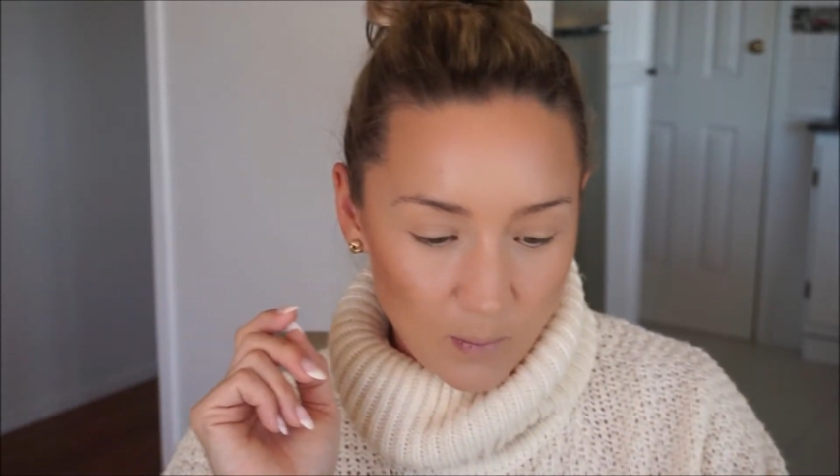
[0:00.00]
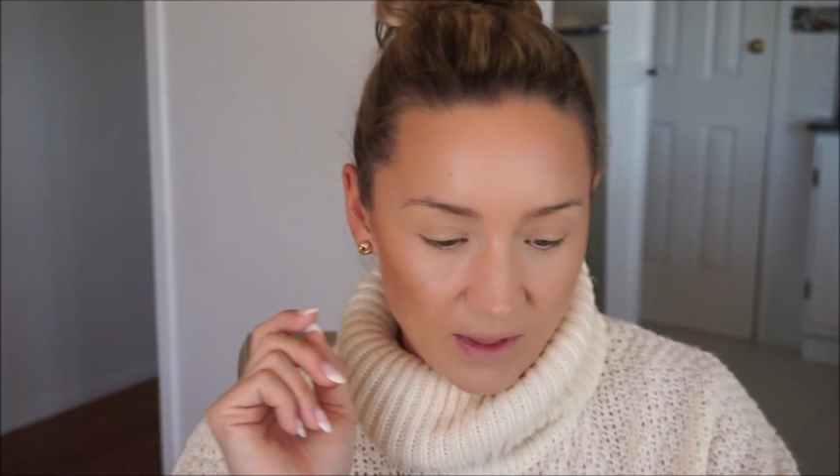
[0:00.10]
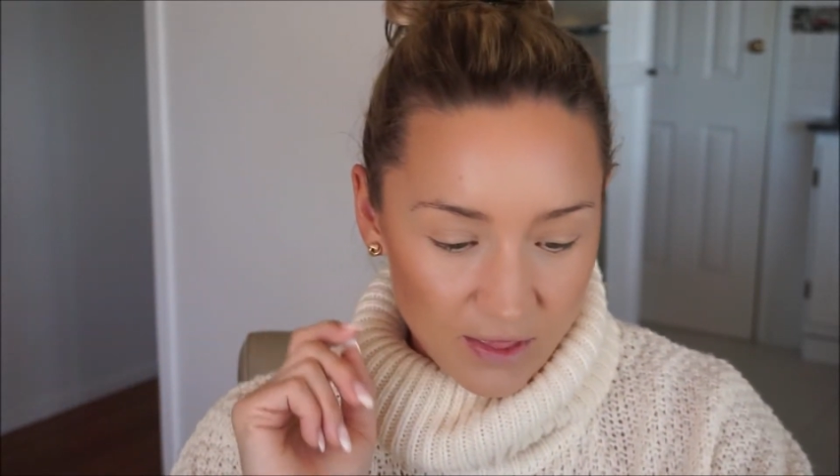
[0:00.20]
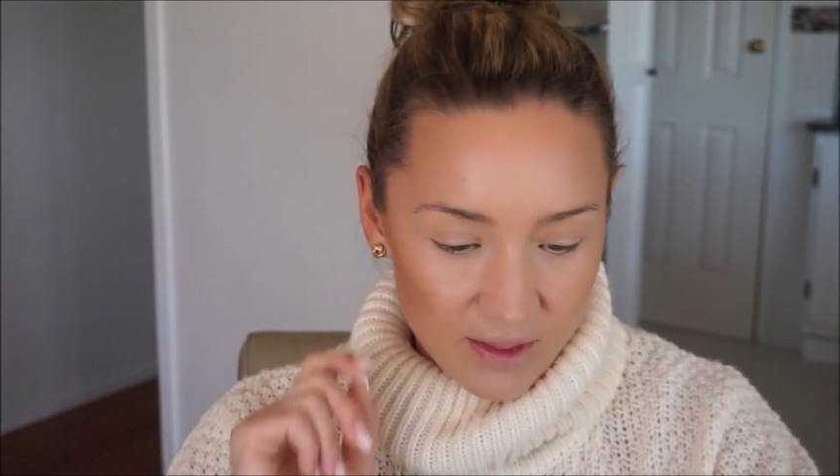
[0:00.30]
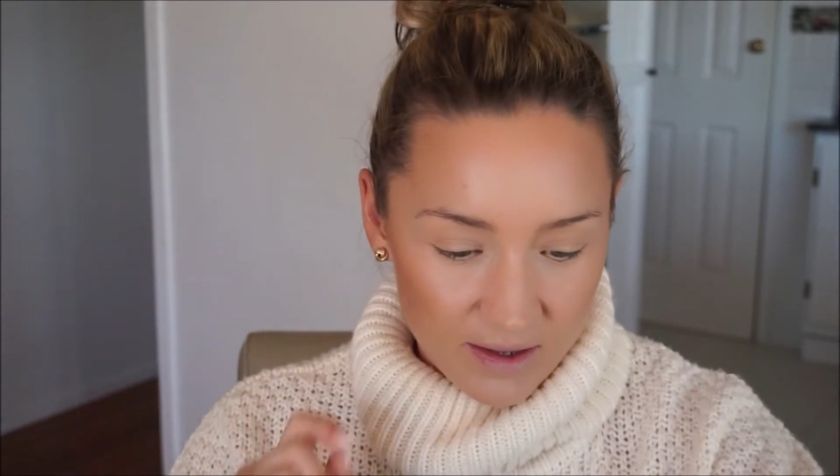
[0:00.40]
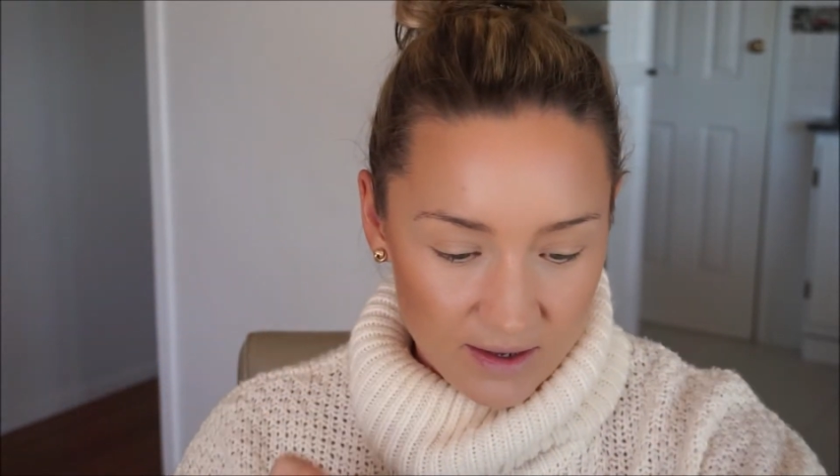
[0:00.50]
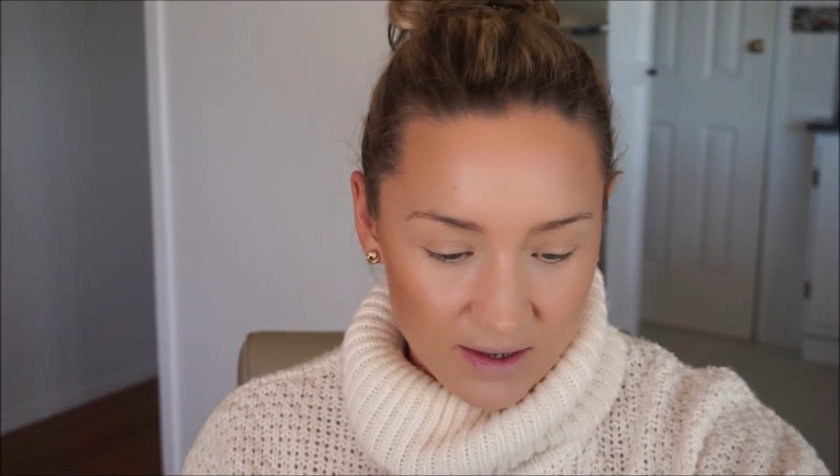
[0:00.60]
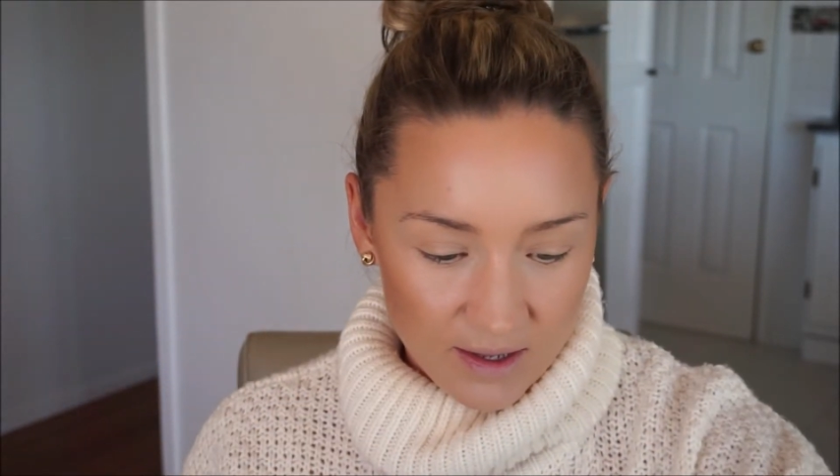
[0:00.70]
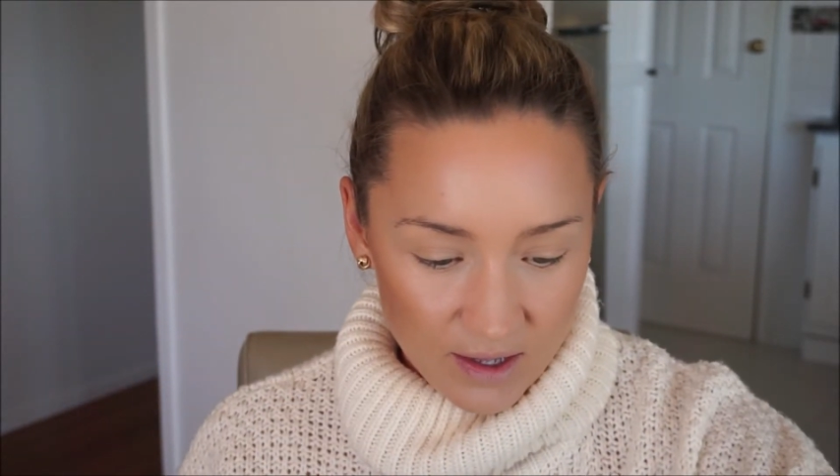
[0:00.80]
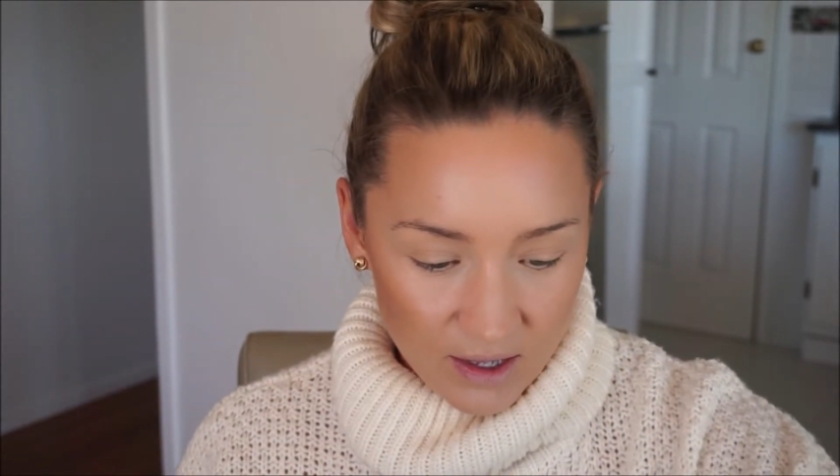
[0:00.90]
with
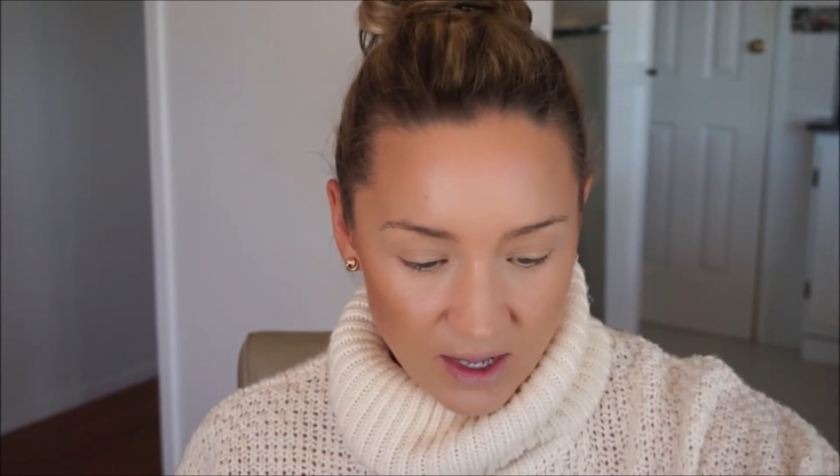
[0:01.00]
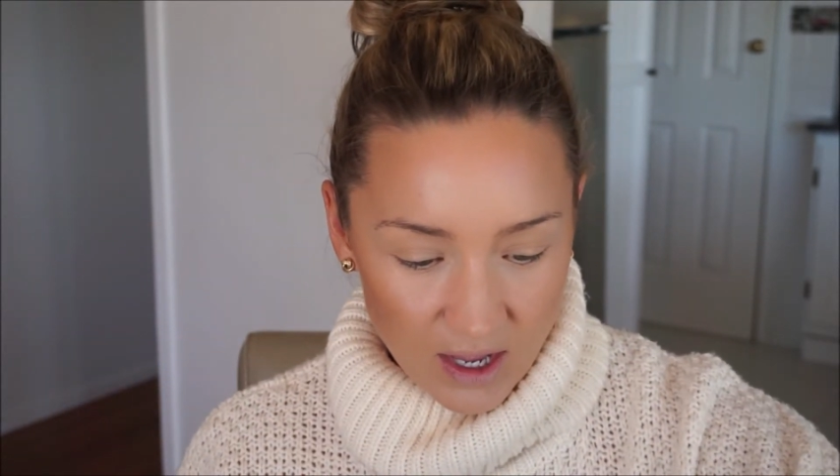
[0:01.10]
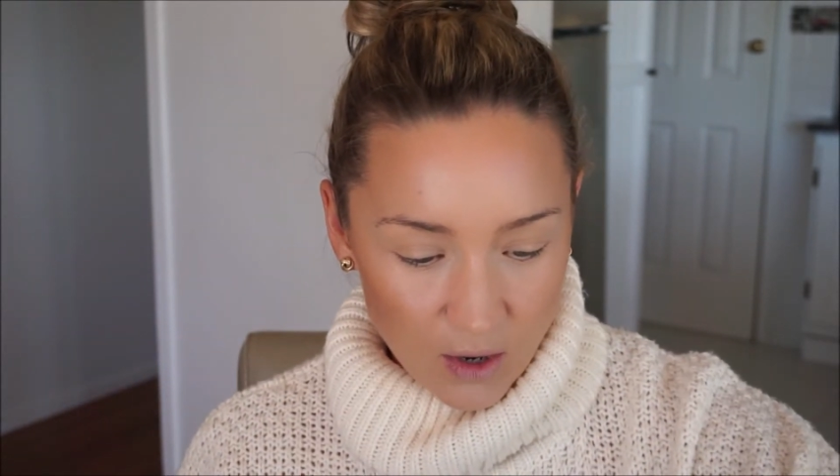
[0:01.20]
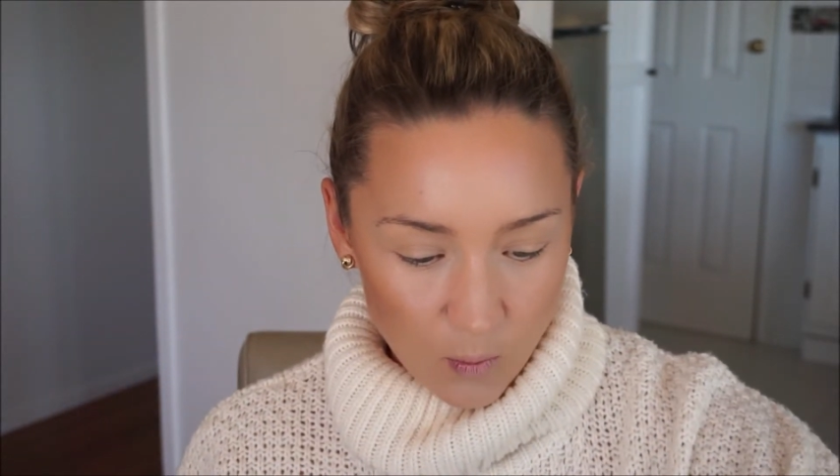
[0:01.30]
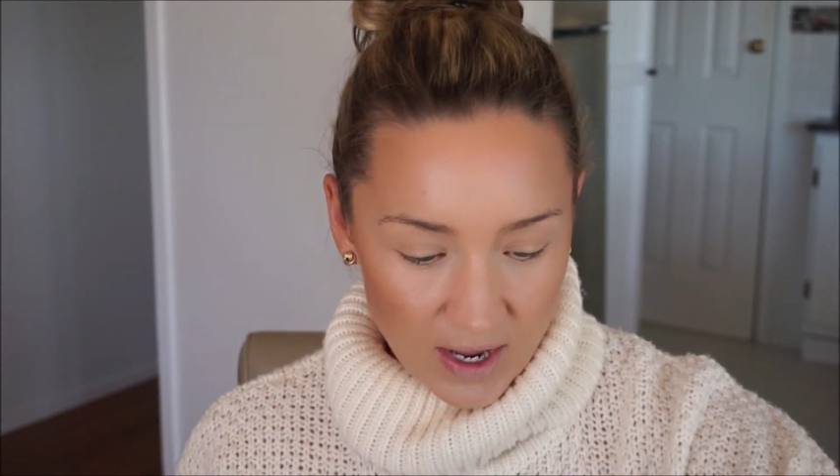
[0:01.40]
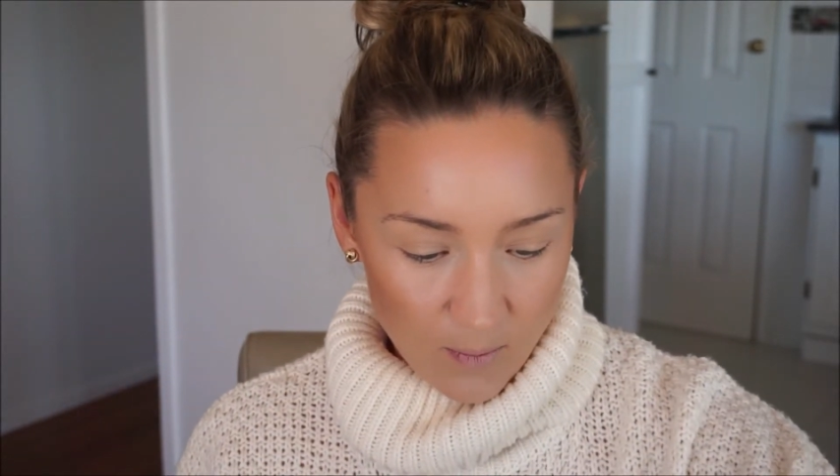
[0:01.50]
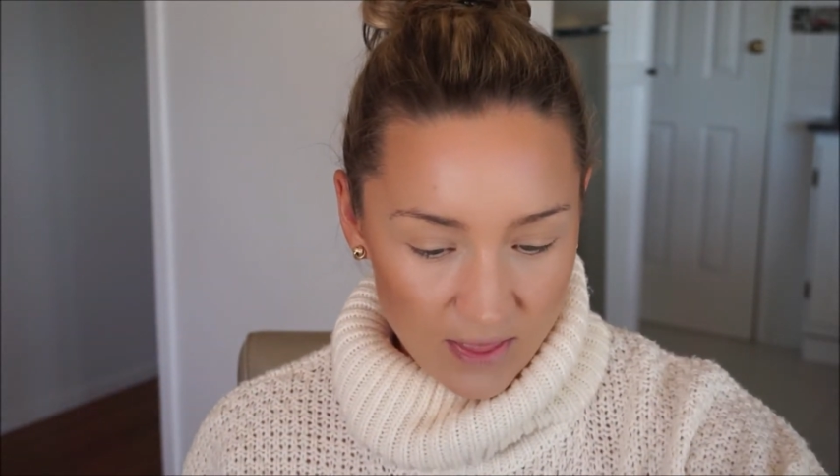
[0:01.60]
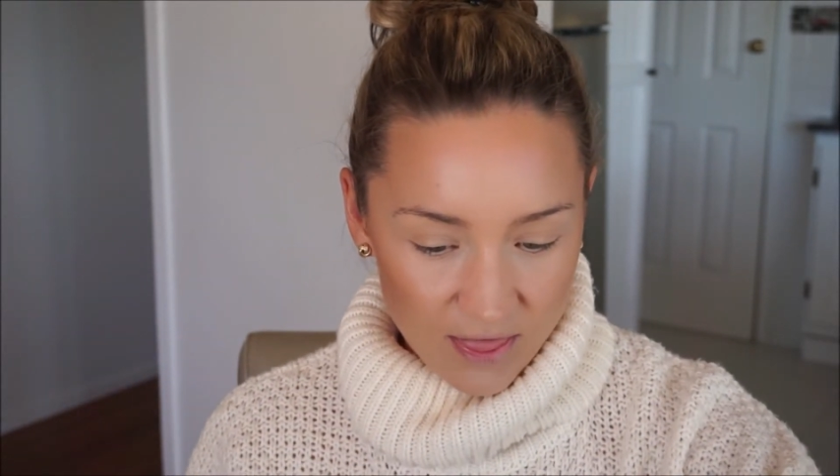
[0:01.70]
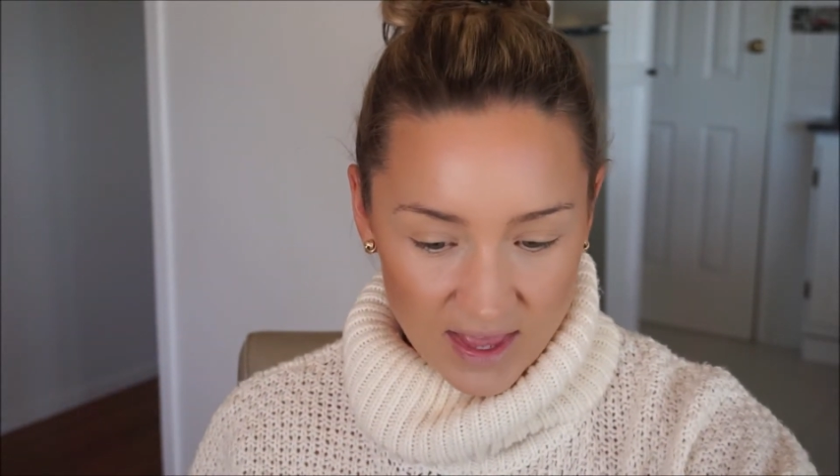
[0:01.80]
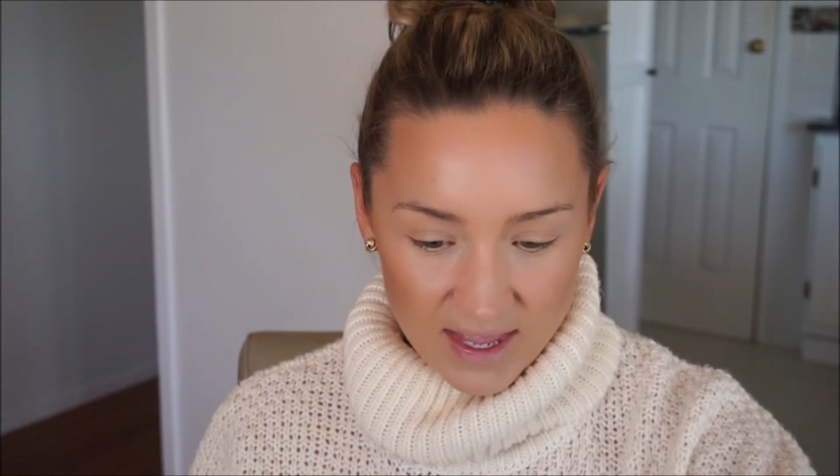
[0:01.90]

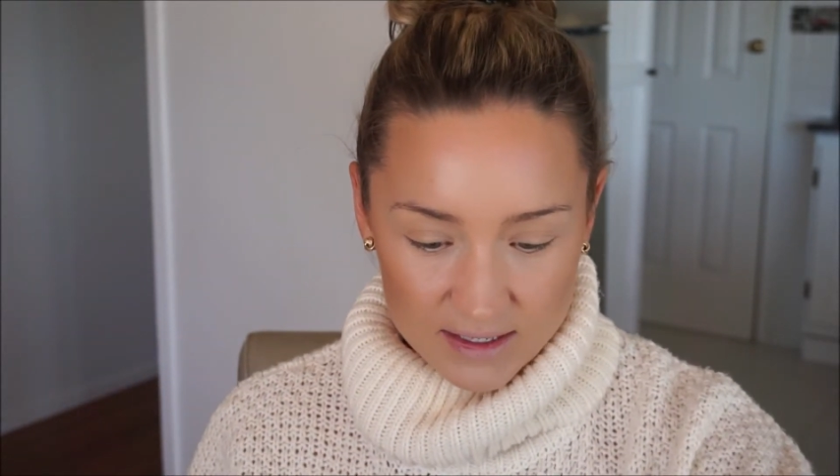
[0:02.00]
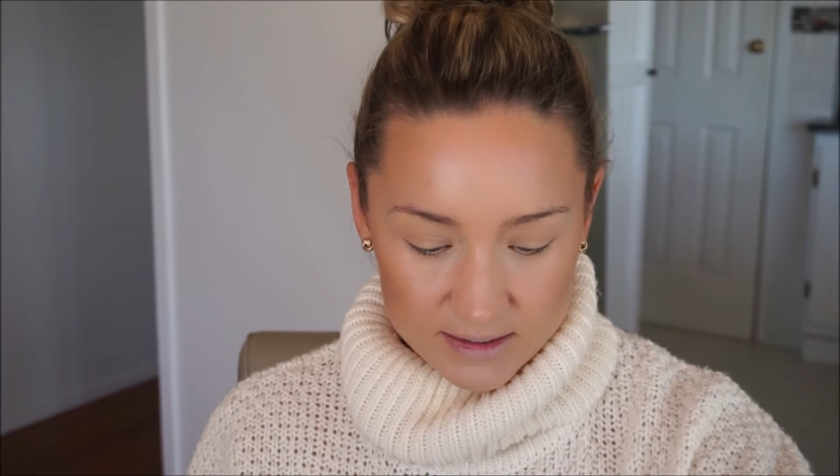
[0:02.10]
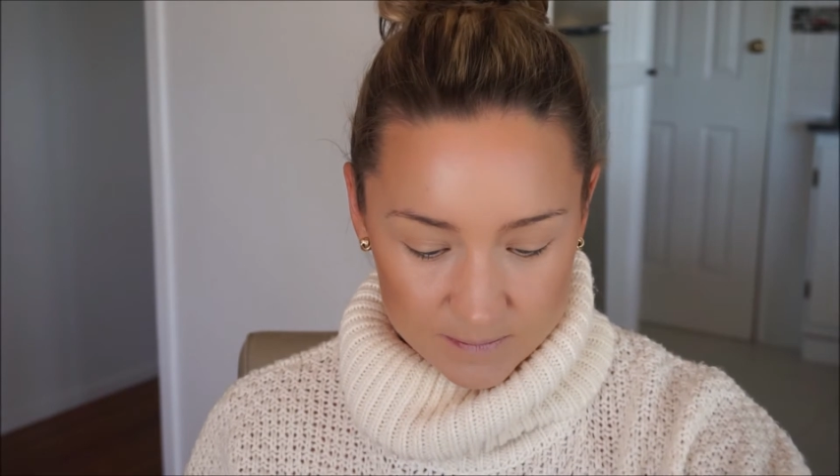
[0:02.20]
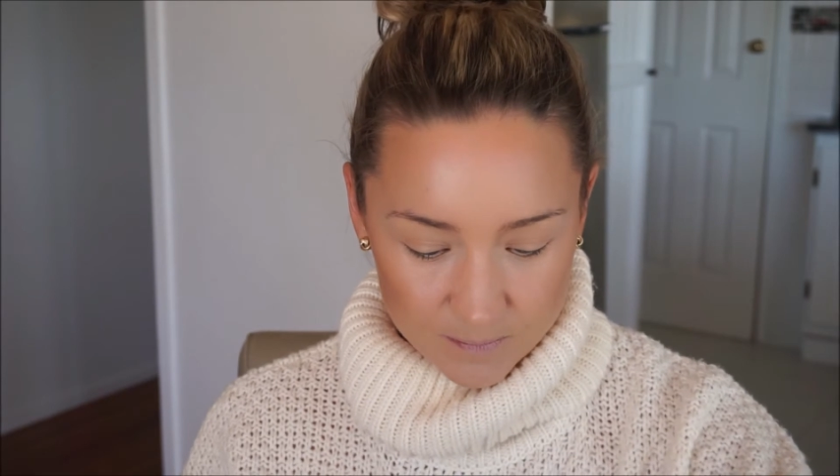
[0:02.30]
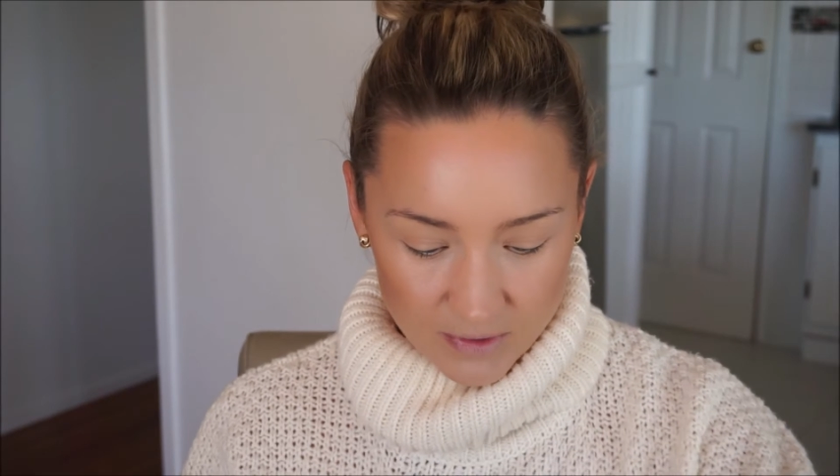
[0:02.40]
that.